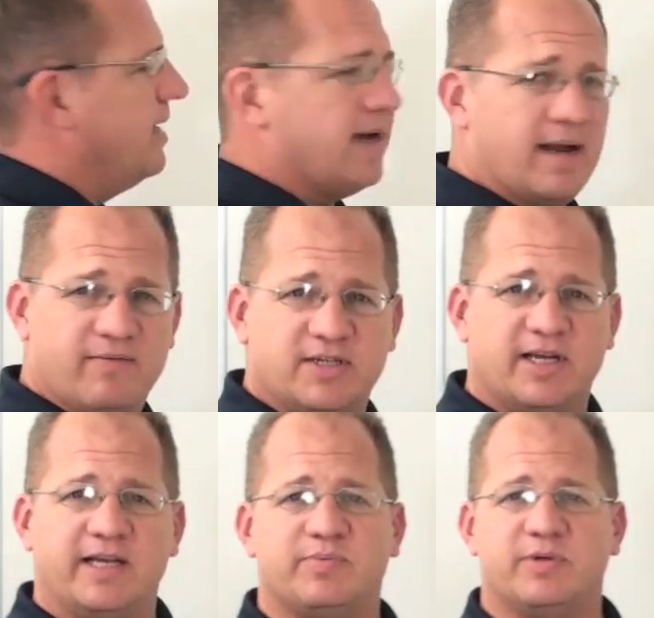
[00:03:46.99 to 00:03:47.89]
and kind of a
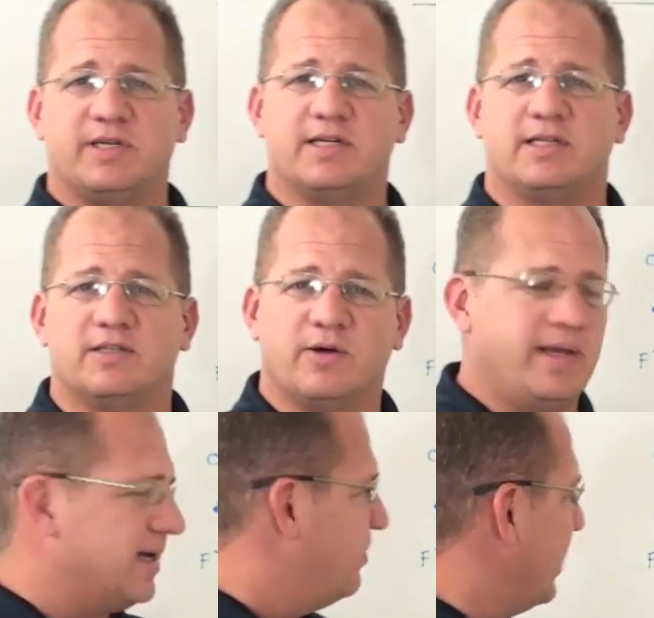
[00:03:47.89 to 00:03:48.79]
chase position so
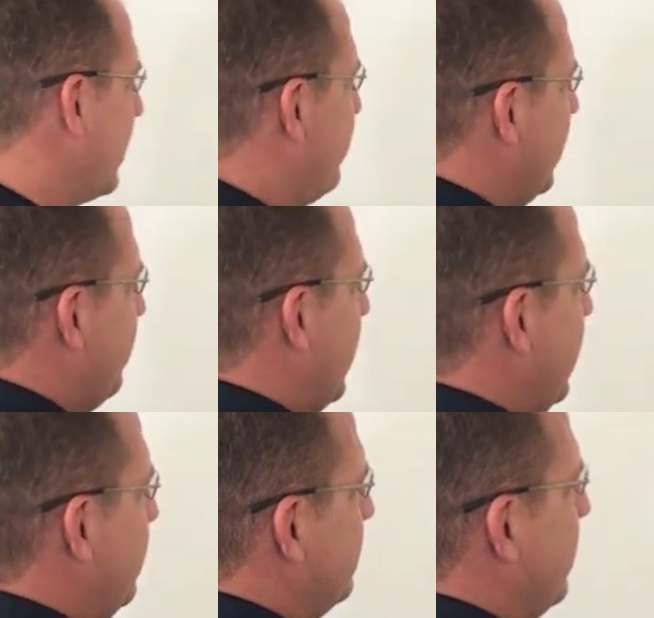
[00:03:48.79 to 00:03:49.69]
he can pick up
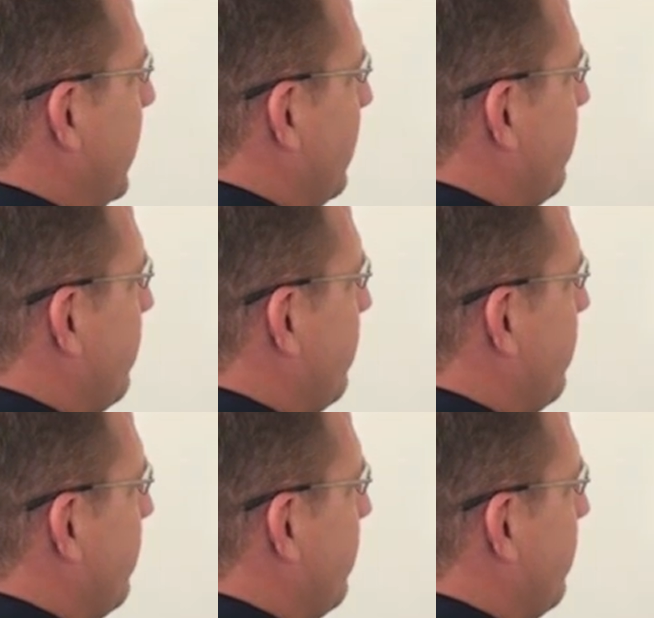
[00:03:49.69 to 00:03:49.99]
anybody that's making